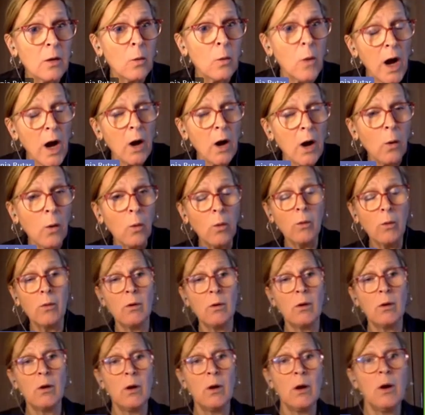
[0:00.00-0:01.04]
Wow,
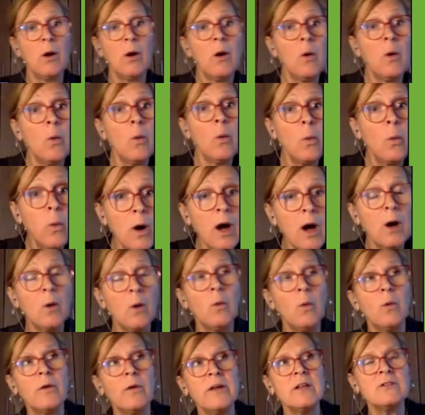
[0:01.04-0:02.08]

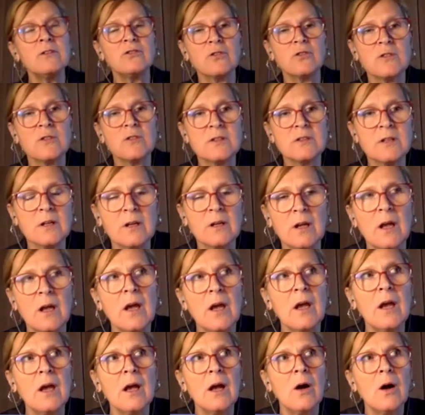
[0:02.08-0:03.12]
interesting.
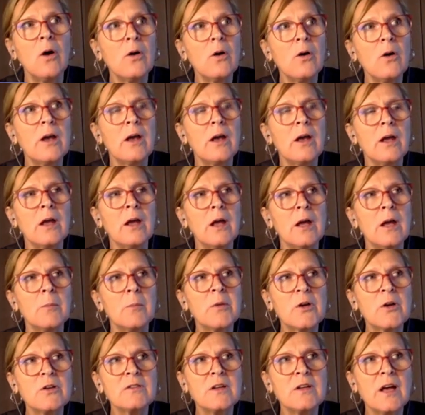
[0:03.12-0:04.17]
Okay,
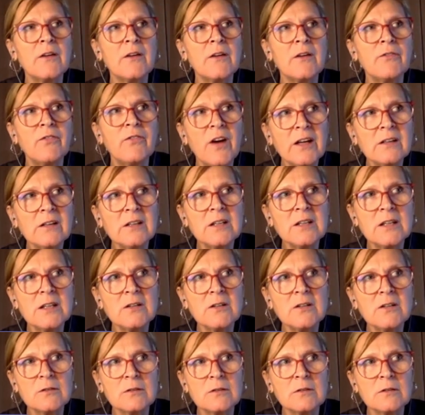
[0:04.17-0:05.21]
because I find
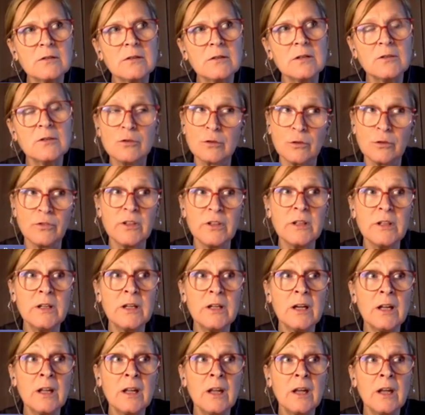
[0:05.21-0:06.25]
here in
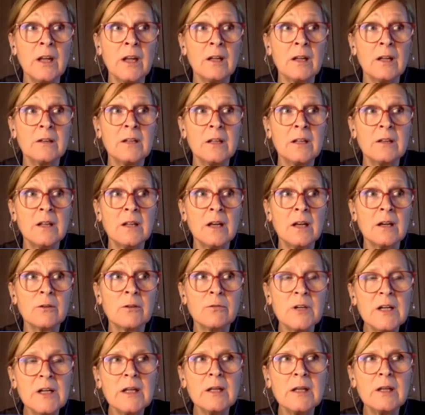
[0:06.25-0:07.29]
Slovenia that they are
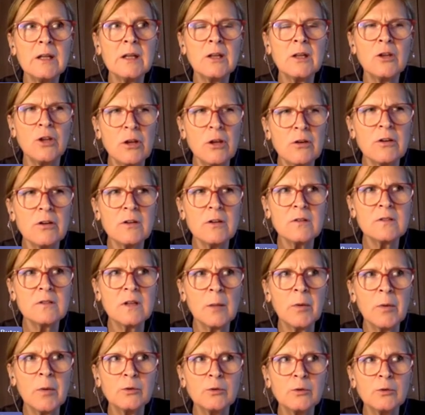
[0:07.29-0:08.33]
really curious
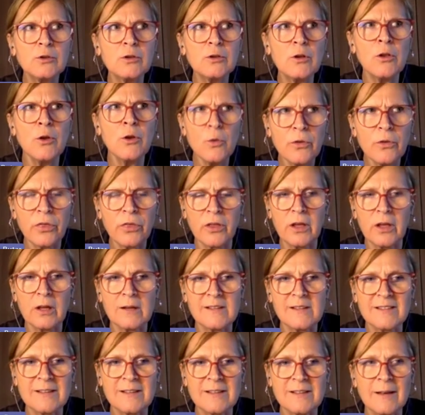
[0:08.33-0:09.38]
about new
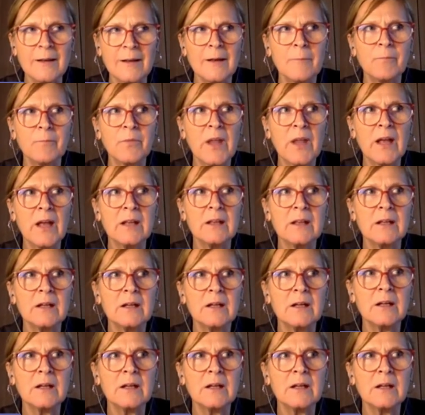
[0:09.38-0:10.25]
things. And